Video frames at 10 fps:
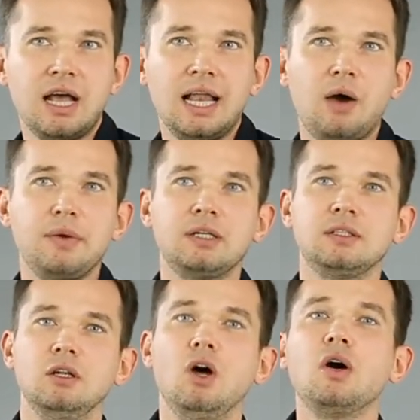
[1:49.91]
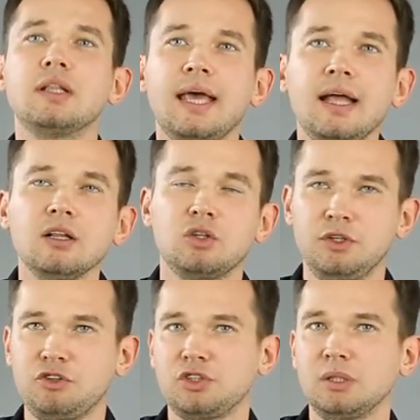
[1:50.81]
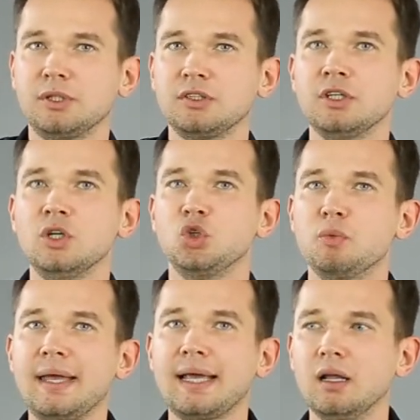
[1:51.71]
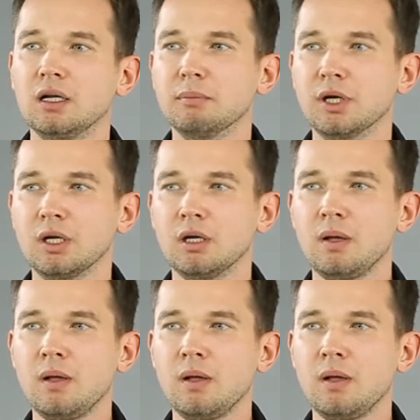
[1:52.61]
allowing the long tail Twitch streamers to make a lot of money.